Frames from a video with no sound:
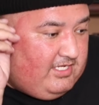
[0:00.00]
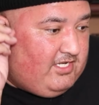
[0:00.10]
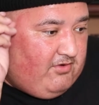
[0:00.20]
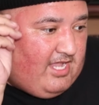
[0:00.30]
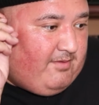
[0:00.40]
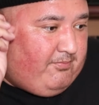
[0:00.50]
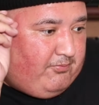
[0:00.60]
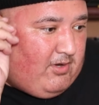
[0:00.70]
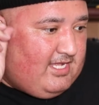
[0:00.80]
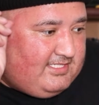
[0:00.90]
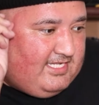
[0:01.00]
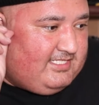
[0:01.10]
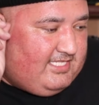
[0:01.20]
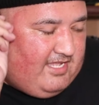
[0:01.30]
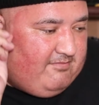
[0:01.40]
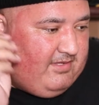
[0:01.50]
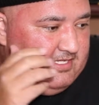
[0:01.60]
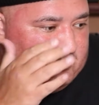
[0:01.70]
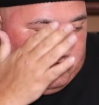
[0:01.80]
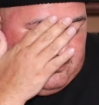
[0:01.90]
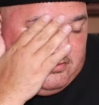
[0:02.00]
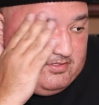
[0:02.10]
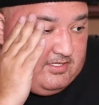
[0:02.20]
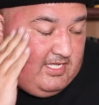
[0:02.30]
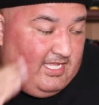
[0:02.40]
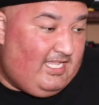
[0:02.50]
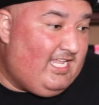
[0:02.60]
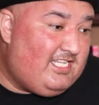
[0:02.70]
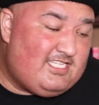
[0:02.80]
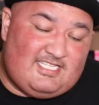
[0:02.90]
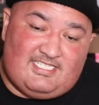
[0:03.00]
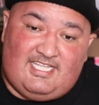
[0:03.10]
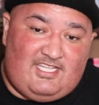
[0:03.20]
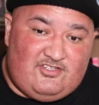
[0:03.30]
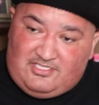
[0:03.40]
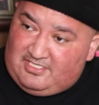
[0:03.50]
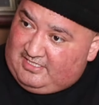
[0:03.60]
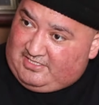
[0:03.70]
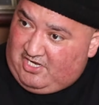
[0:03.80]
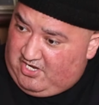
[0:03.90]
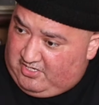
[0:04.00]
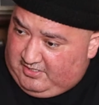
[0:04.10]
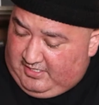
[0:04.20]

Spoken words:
know how to process that, man. So And he just continues to just talk,